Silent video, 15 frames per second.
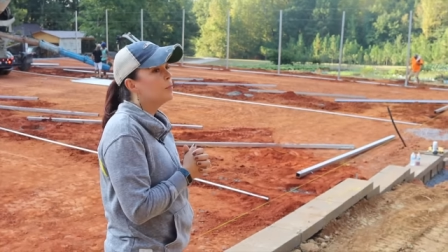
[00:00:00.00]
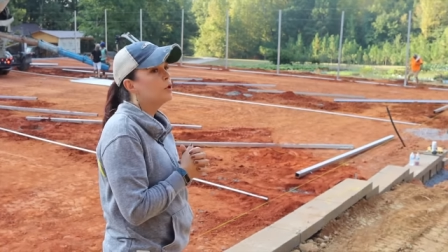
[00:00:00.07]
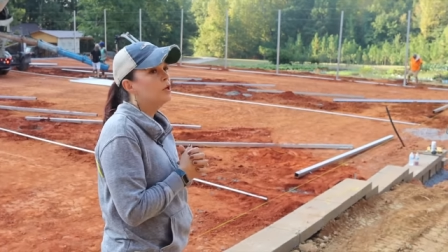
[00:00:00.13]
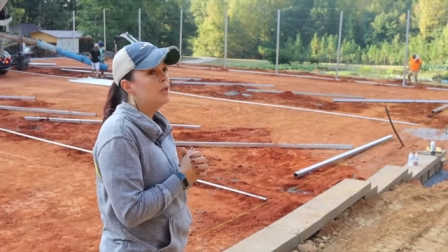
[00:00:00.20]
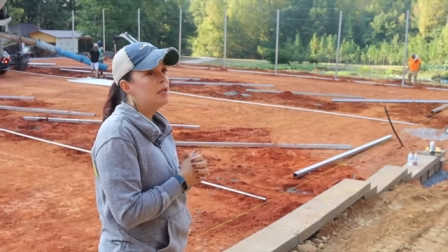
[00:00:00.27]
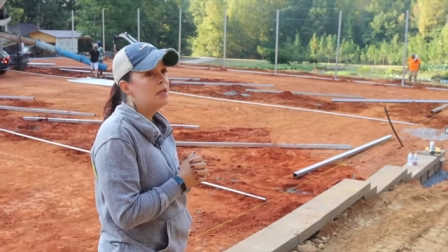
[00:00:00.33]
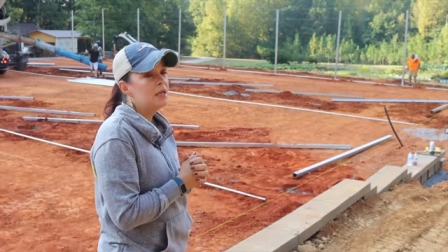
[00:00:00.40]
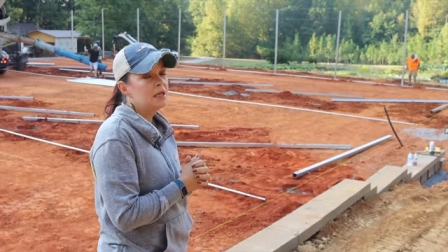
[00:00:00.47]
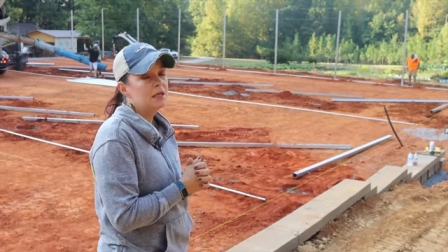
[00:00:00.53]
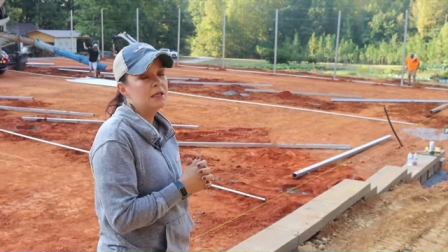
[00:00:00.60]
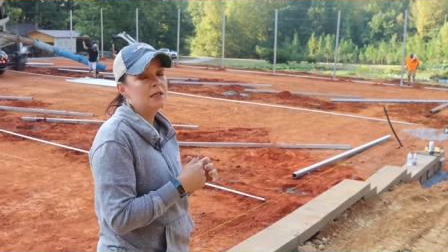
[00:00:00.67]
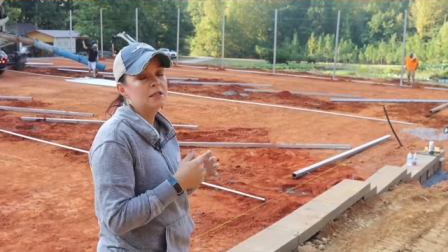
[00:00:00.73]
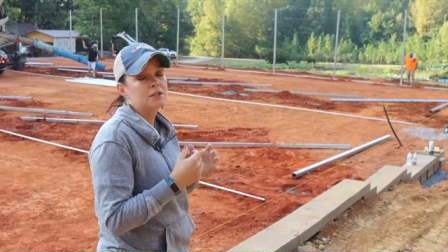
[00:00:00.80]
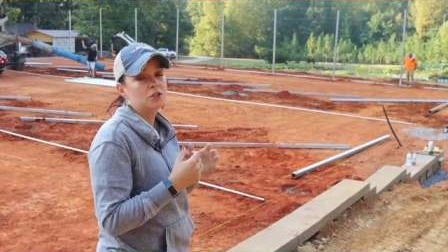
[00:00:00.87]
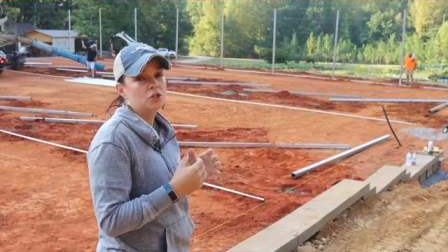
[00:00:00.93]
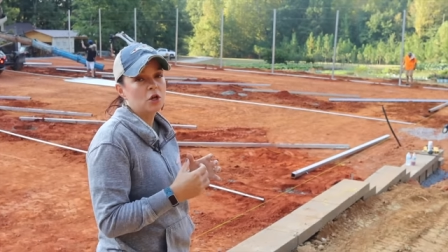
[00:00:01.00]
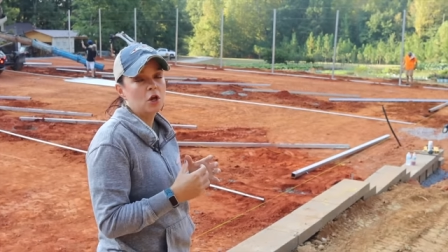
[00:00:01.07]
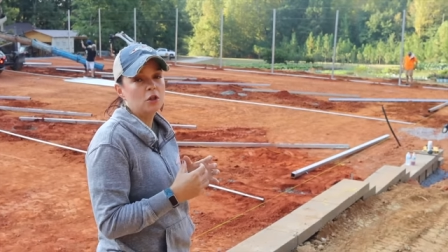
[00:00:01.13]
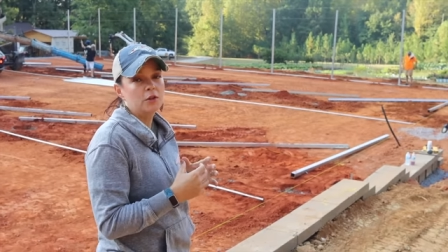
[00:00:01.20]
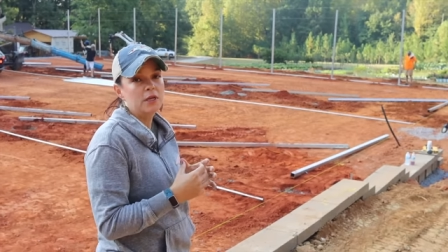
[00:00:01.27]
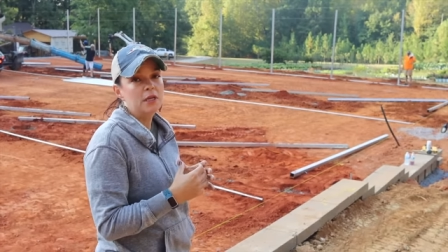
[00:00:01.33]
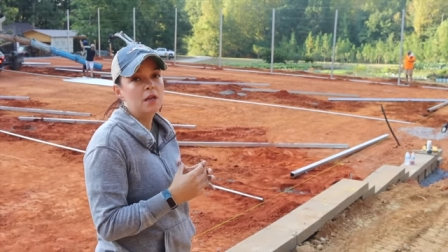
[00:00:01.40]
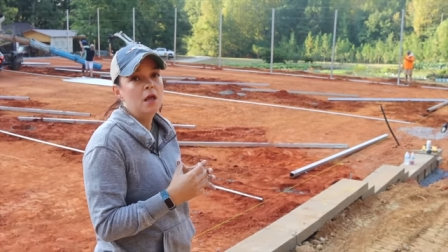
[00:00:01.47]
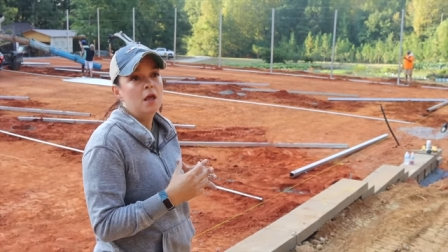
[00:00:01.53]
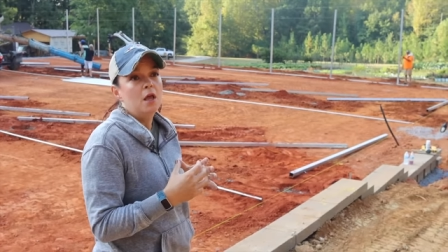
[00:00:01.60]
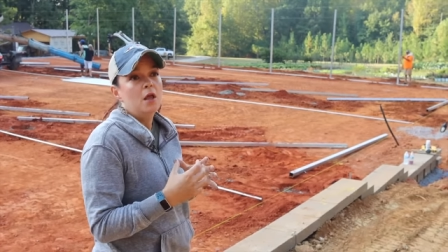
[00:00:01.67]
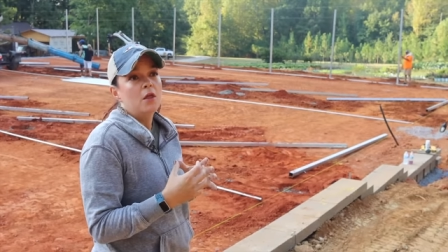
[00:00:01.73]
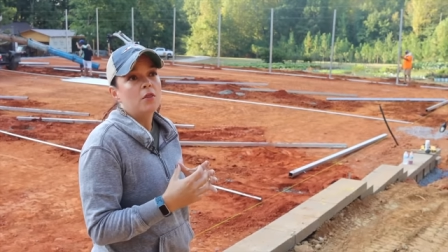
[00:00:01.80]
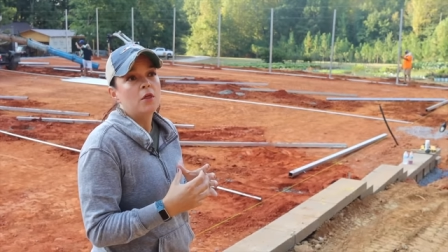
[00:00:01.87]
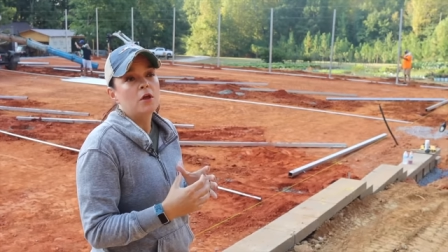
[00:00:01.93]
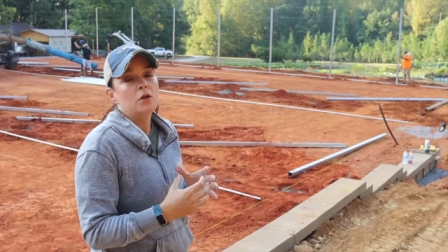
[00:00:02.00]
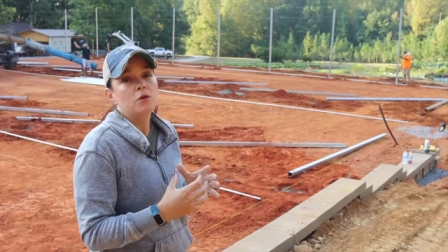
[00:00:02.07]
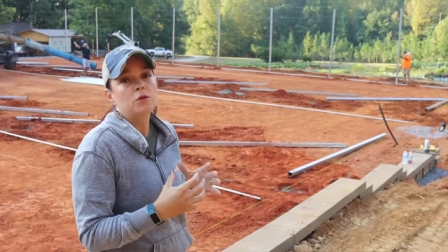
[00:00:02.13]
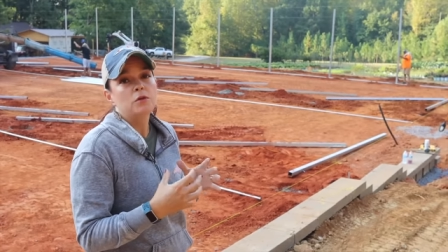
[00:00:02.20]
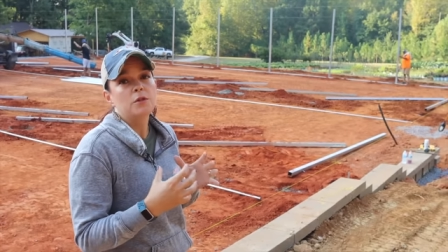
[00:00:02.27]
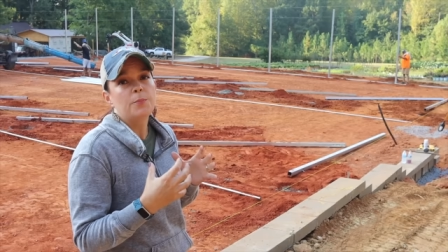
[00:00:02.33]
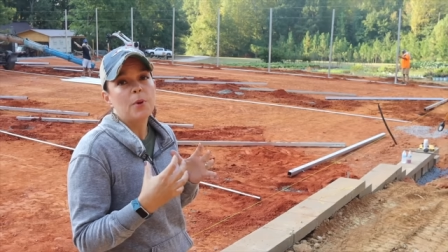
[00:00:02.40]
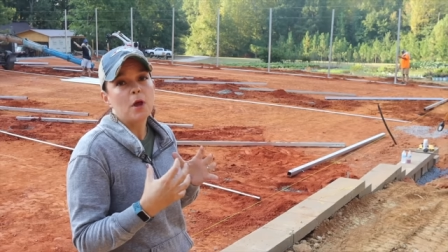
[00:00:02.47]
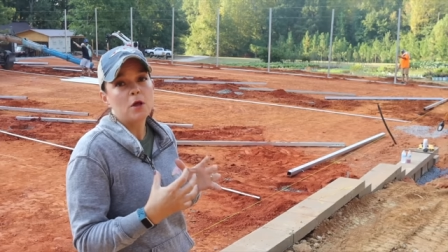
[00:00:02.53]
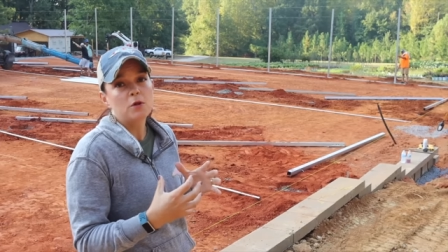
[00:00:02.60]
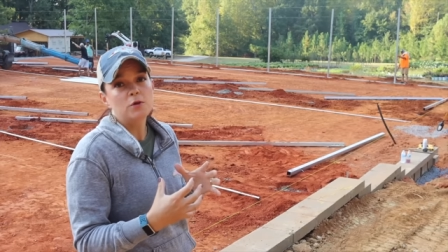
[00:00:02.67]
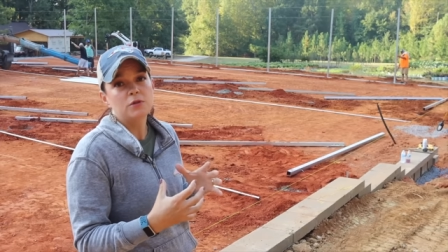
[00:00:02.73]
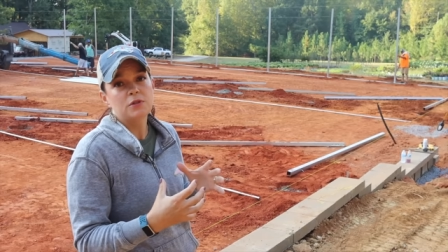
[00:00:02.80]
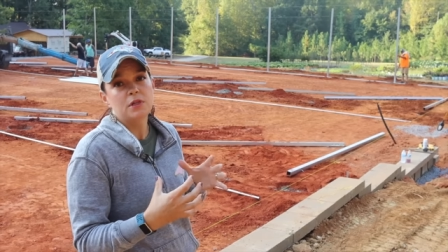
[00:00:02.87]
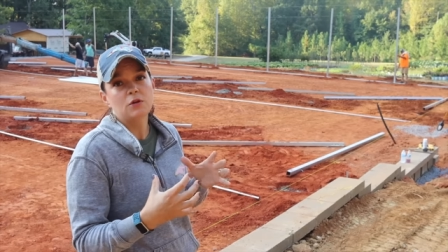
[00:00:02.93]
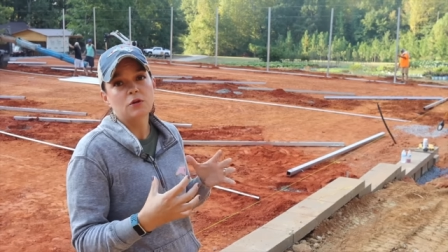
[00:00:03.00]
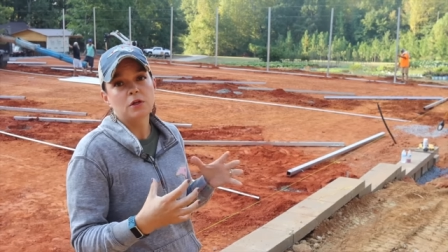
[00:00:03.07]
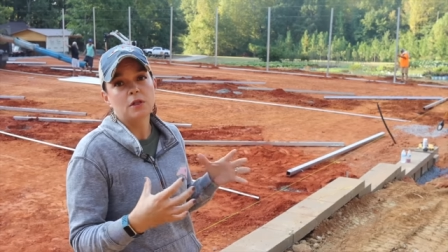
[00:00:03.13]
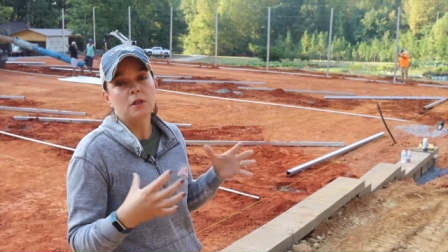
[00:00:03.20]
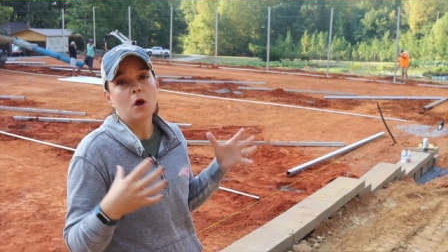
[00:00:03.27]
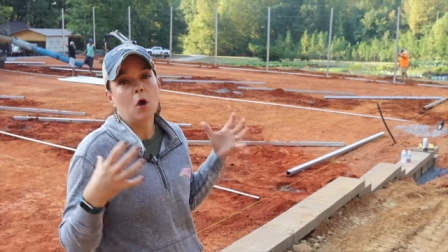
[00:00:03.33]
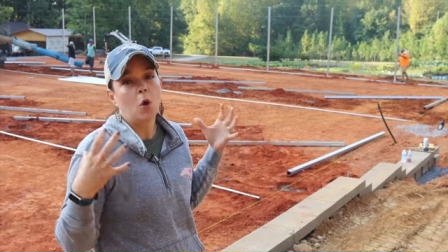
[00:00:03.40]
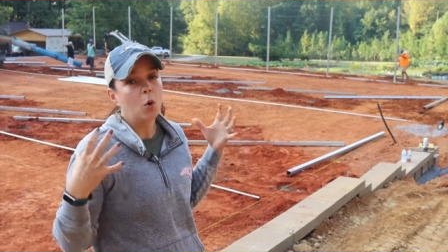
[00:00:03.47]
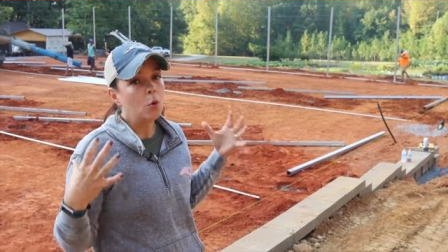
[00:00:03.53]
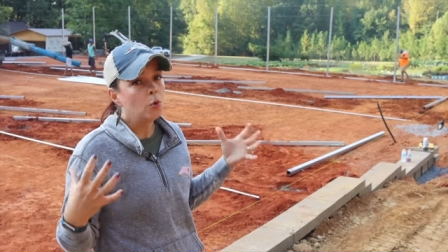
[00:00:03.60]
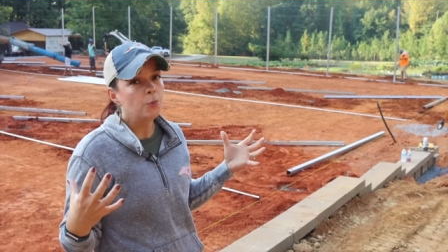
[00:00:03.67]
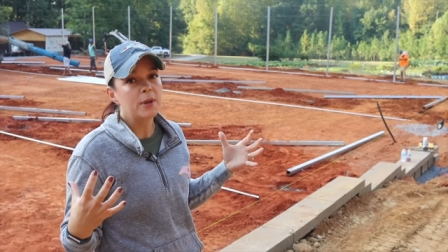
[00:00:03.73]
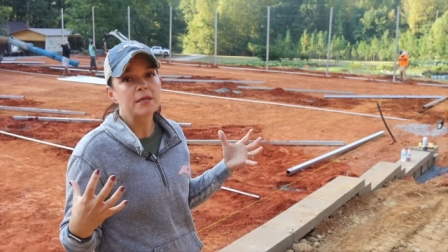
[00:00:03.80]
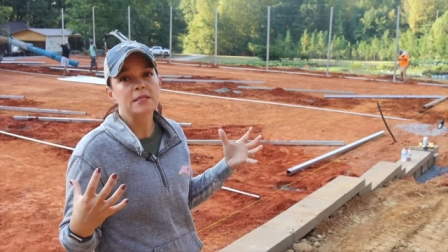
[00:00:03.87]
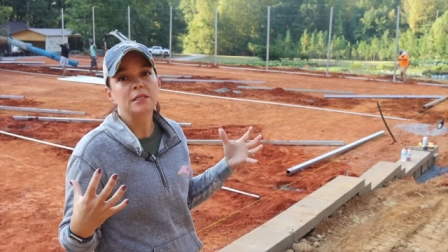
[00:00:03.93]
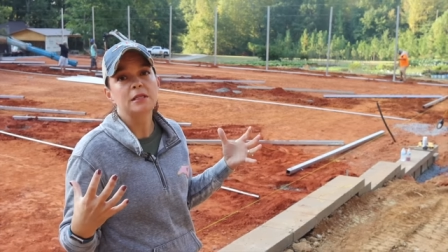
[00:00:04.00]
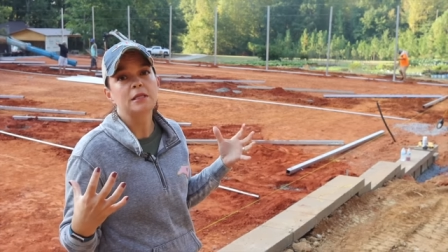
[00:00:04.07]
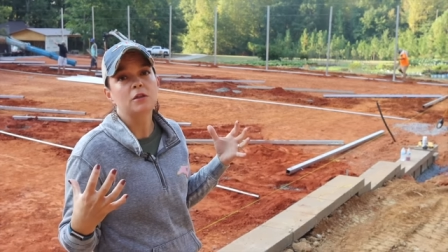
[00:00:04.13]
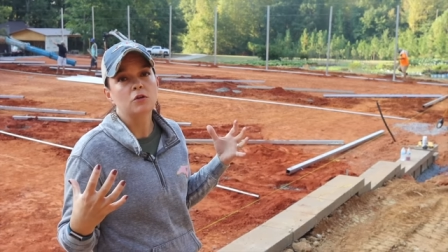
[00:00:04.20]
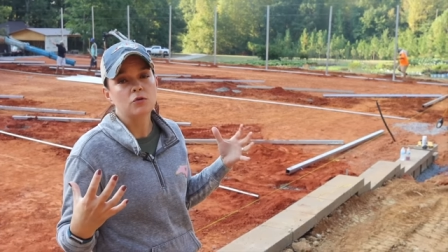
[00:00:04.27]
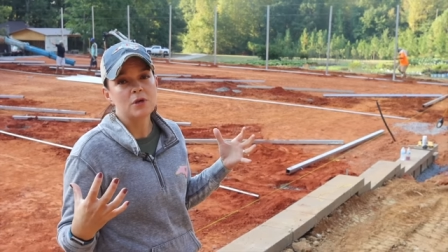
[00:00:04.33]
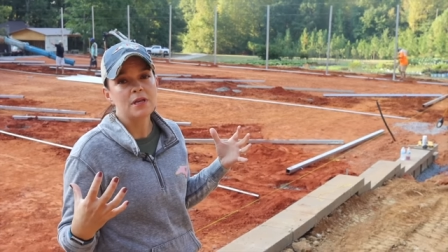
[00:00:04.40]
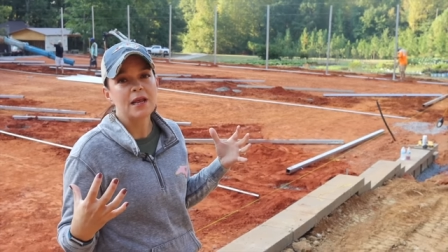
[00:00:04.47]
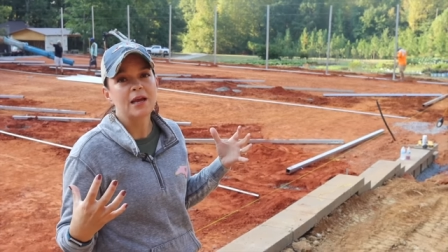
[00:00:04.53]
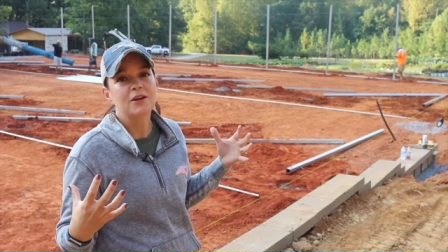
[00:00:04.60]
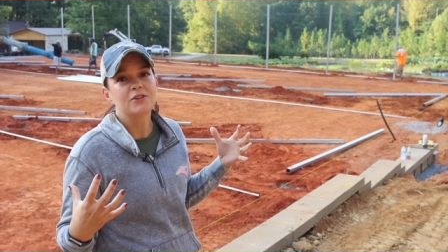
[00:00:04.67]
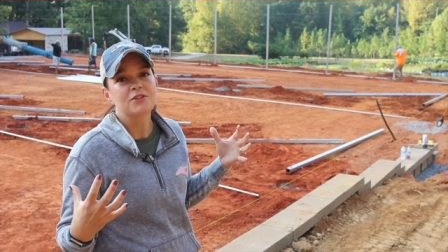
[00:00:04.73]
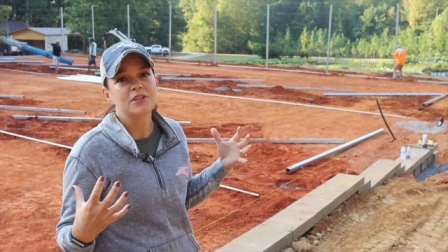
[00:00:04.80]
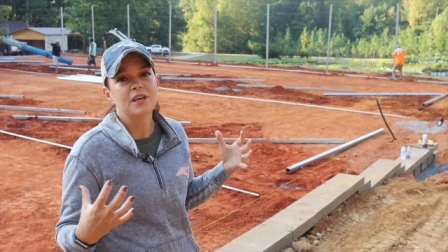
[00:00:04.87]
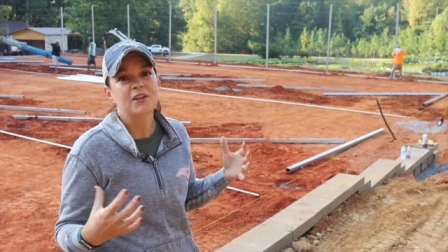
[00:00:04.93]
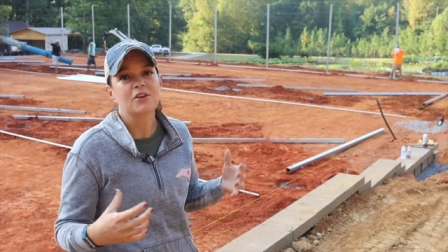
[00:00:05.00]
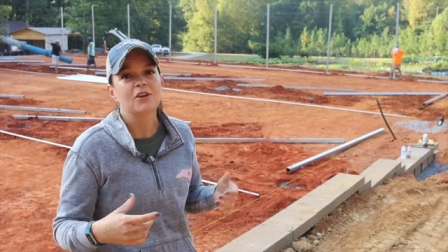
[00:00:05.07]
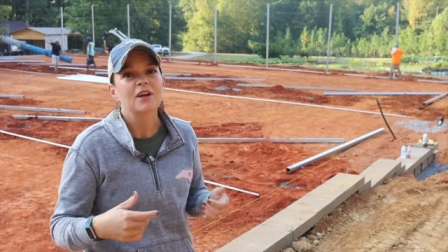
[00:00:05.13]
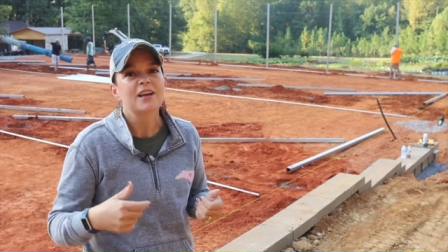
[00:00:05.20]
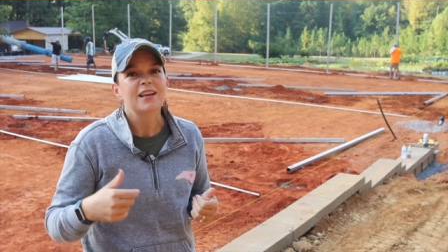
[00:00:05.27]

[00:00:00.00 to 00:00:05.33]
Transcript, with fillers: putting in, installing the posts that are going to hold basically the greenhouse together.